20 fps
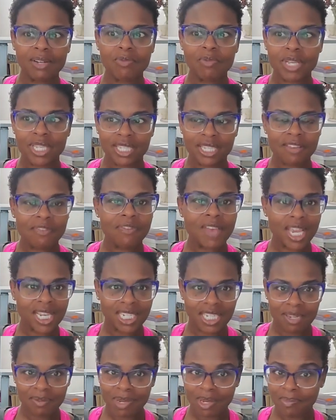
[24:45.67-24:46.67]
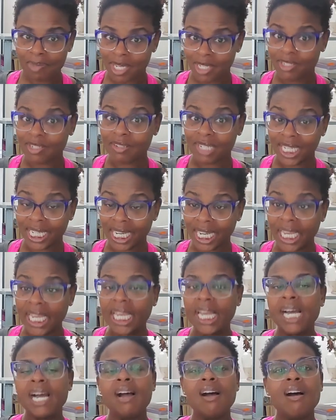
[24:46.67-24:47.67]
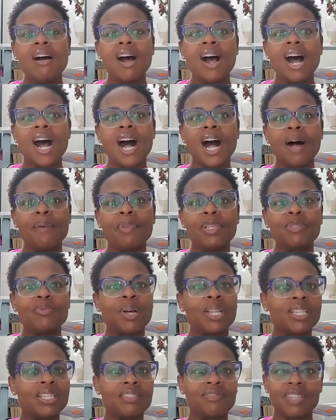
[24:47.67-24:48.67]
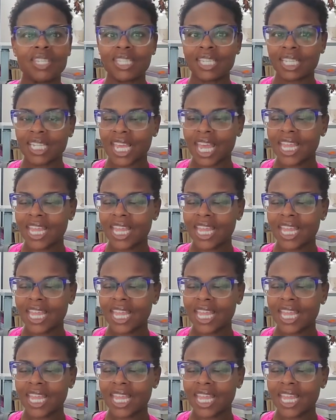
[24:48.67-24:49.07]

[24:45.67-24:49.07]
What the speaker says: was affecting me mentally, as well as physically.